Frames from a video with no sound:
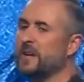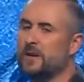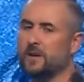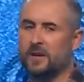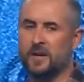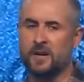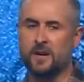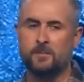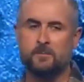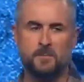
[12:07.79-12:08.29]

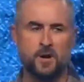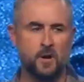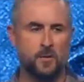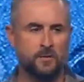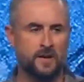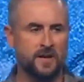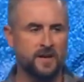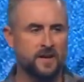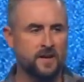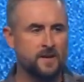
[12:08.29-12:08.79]
in a
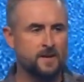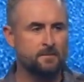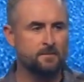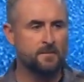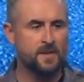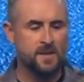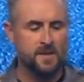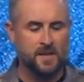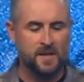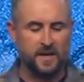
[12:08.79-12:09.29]
moment,
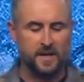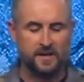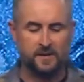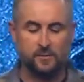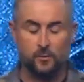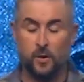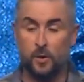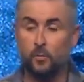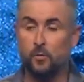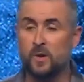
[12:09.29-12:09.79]

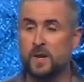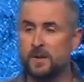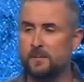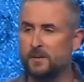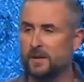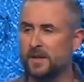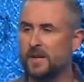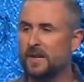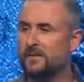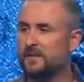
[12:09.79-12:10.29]
is what we
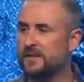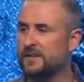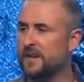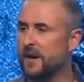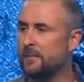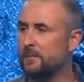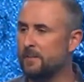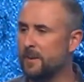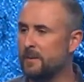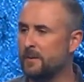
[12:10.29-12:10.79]
believe. It's
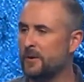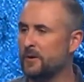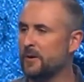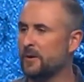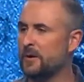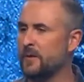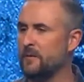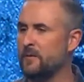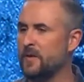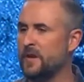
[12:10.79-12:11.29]
our biblical
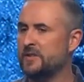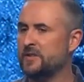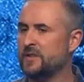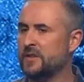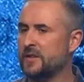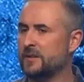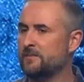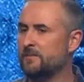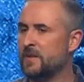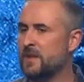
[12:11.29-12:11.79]

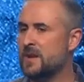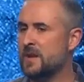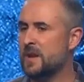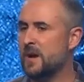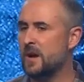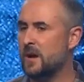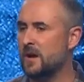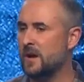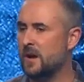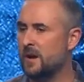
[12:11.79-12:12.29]
conviction
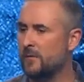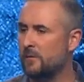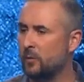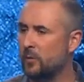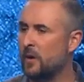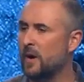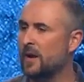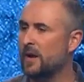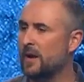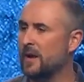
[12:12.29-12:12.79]
of
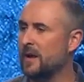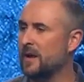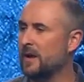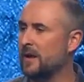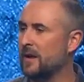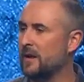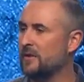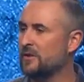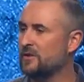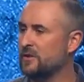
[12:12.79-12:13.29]
what
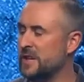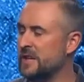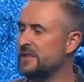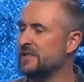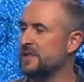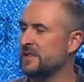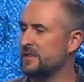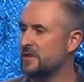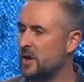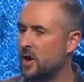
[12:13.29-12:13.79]

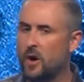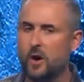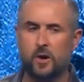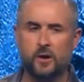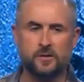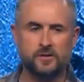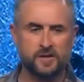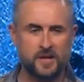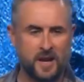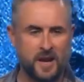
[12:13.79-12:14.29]
Jesus
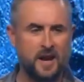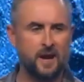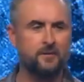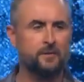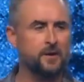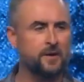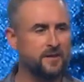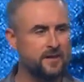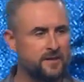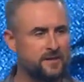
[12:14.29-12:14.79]
calls
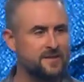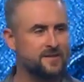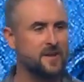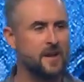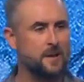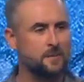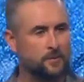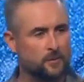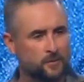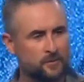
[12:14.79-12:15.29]
every
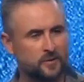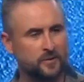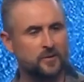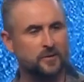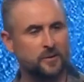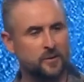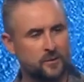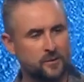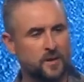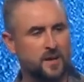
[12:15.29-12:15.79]
disciple to
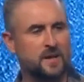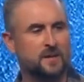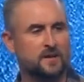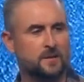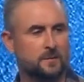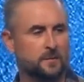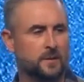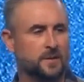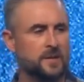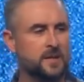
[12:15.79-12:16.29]
do and
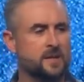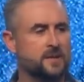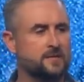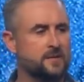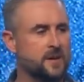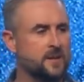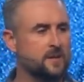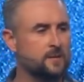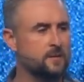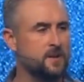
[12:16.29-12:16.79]
to believe
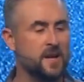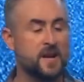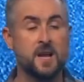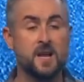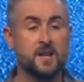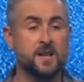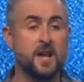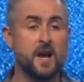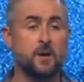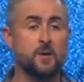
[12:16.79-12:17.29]
and to be.
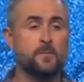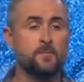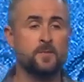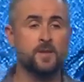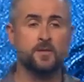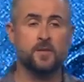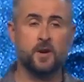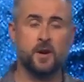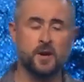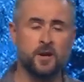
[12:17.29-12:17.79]
Now,
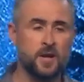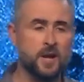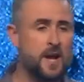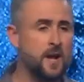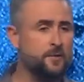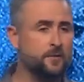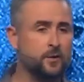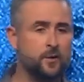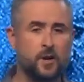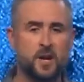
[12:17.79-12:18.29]
there are a
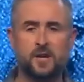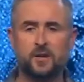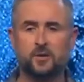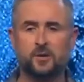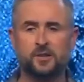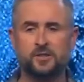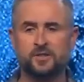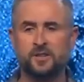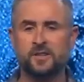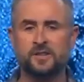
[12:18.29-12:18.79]
lot of great
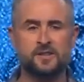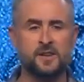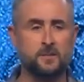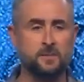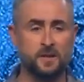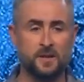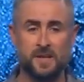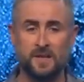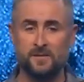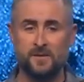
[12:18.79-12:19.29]
Christians that
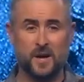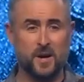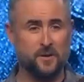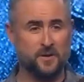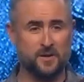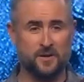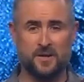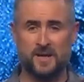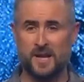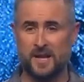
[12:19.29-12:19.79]
believe
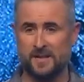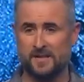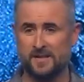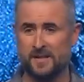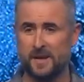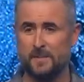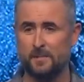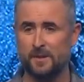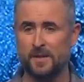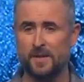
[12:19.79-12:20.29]
other things.
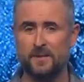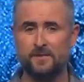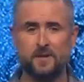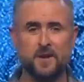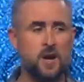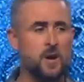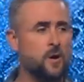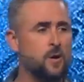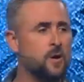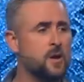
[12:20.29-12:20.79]
They believe,
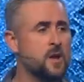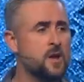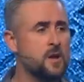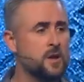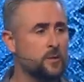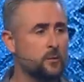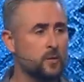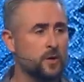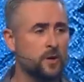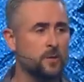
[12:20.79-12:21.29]
no,
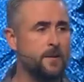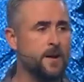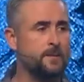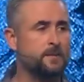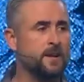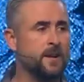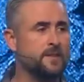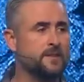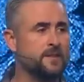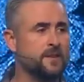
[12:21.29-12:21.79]
when you're
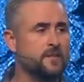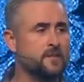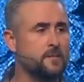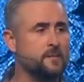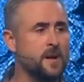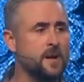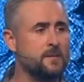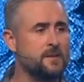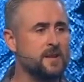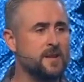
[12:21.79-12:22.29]
baptized as a
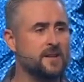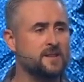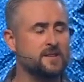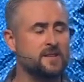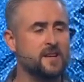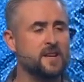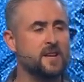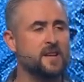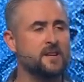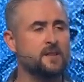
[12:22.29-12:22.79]
baby, that's
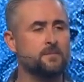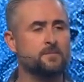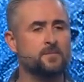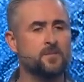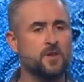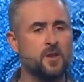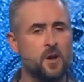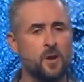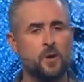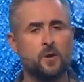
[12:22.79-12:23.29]
it.
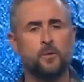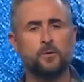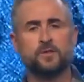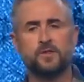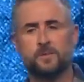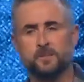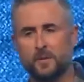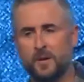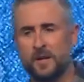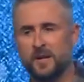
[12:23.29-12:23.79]
No
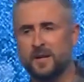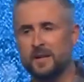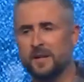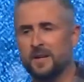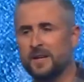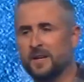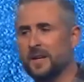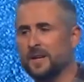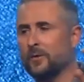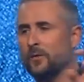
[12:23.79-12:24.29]

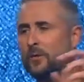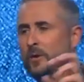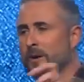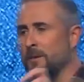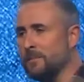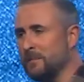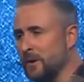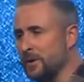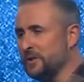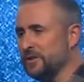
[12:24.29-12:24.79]
sprinkling or
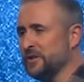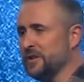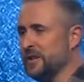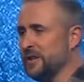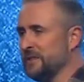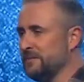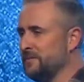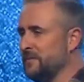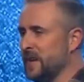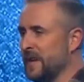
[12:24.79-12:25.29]

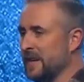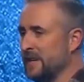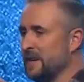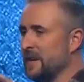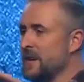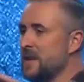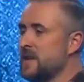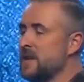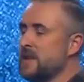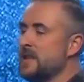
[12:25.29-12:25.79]
immersion.
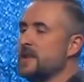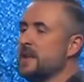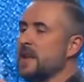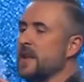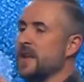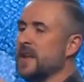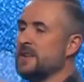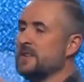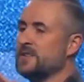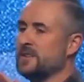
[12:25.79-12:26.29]

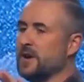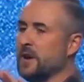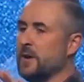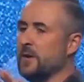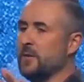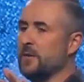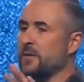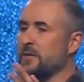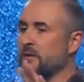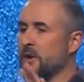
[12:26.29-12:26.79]
And
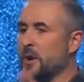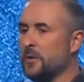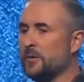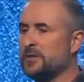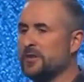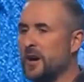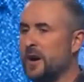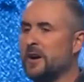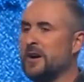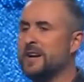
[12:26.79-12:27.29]
so
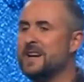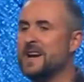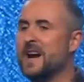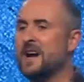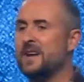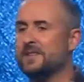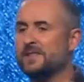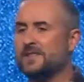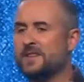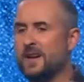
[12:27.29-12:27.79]
those are
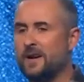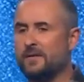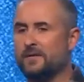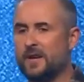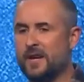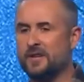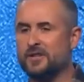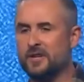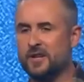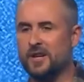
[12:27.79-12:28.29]

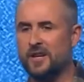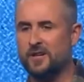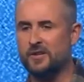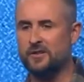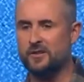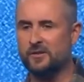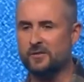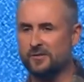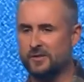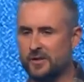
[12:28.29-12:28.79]
non-salvation
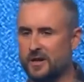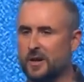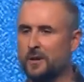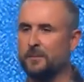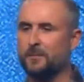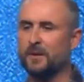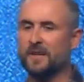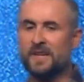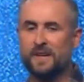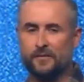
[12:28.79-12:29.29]
issues. They're
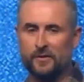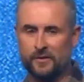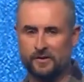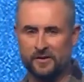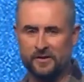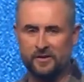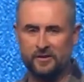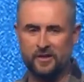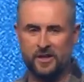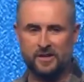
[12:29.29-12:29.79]
believers
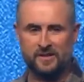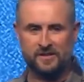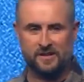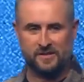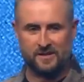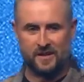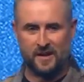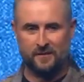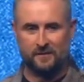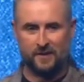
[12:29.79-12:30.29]
in
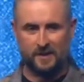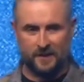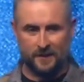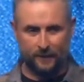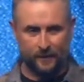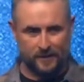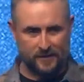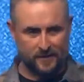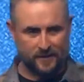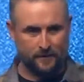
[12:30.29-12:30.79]
Jesus. They have a
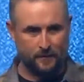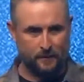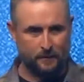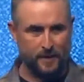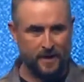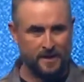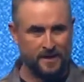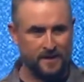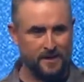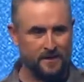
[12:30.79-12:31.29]
difference of
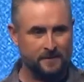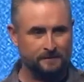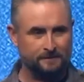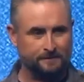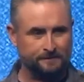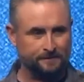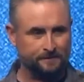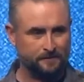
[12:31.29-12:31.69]
opinion.